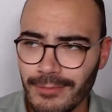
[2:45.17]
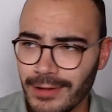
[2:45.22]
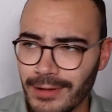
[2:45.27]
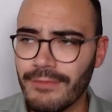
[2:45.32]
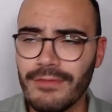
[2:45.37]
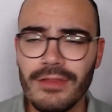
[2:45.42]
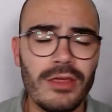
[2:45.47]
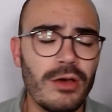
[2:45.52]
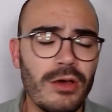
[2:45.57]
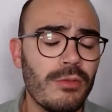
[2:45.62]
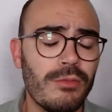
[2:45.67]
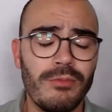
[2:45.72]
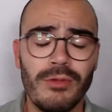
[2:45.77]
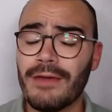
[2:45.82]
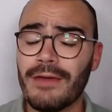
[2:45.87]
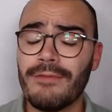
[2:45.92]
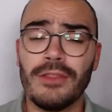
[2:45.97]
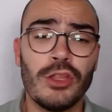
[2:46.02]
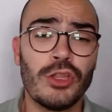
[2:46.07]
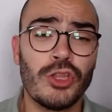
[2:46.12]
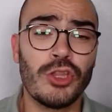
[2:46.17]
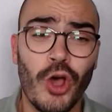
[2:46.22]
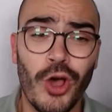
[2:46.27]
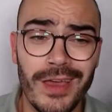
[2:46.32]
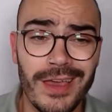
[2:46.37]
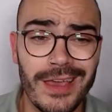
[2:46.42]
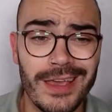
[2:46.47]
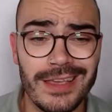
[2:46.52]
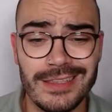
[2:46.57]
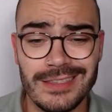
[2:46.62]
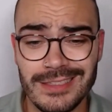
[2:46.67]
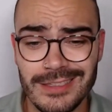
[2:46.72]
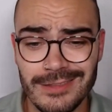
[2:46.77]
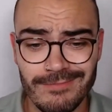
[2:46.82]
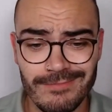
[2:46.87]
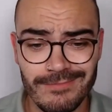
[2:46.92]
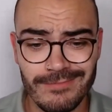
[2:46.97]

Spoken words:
Whatever the diet is,